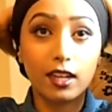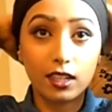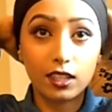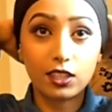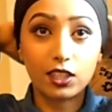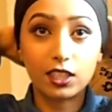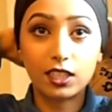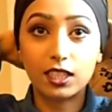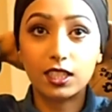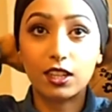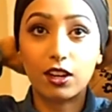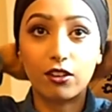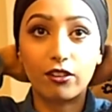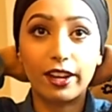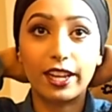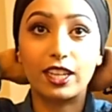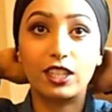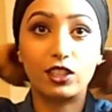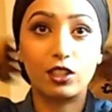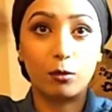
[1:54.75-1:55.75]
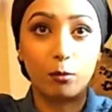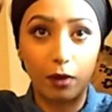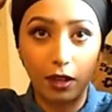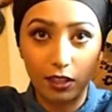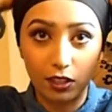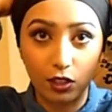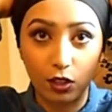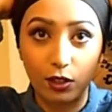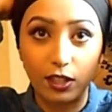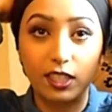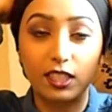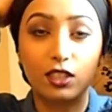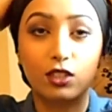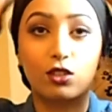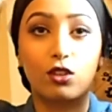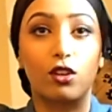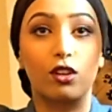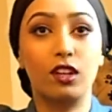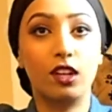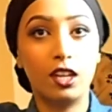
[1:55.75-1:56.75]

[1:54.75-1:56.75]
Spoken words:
Just arrange your bun so it's not